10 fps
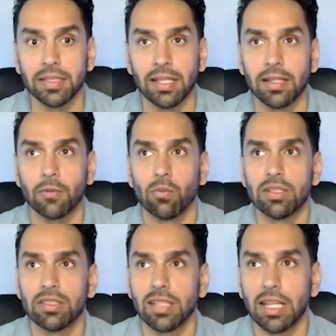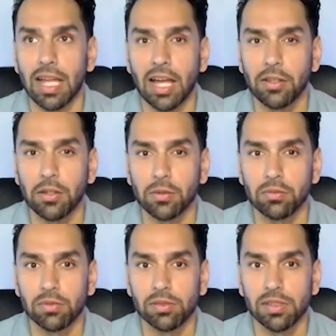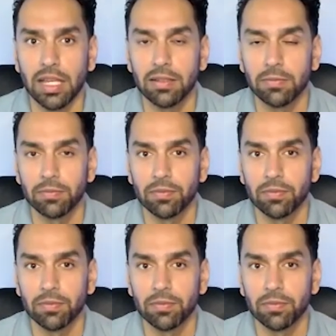Like, what's like? How do you stay